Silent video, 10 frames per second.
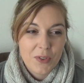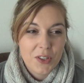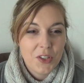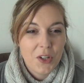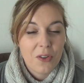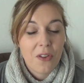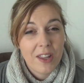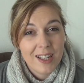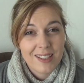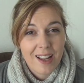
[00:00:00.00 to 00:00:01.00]
show the
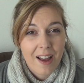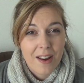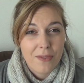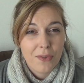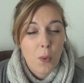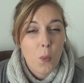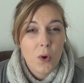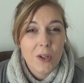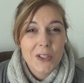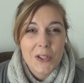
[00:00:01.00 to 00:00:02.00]
things I
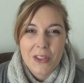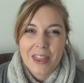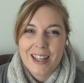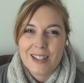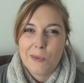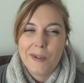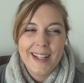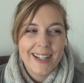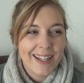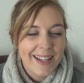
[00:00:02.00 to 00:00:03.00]
worked on this
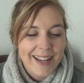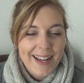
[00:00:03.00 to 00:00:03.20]
week.